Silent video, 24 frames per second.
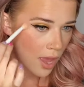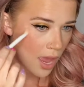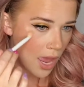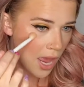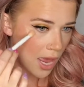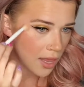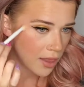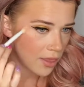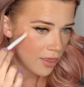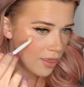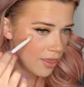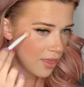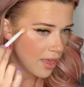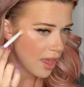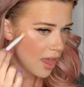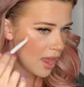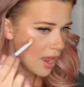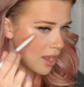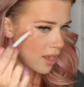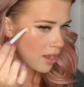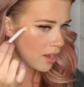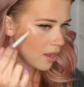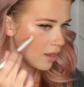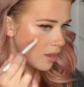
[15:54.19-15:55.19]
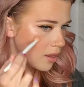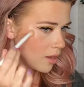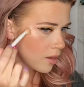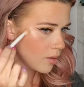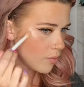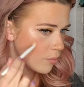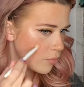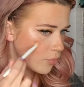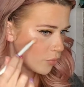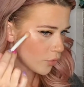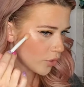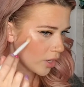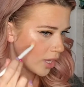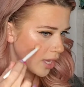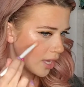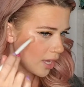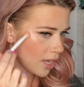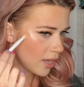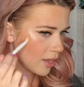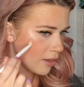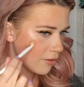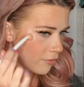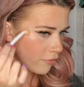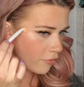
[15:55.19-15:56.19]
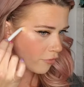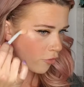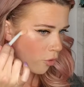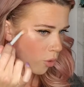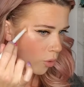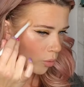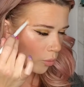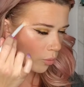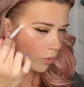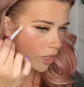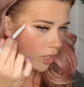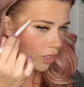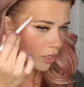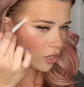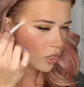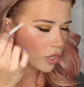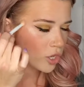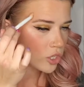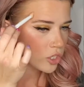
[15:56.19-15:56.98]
and then bringing it forward.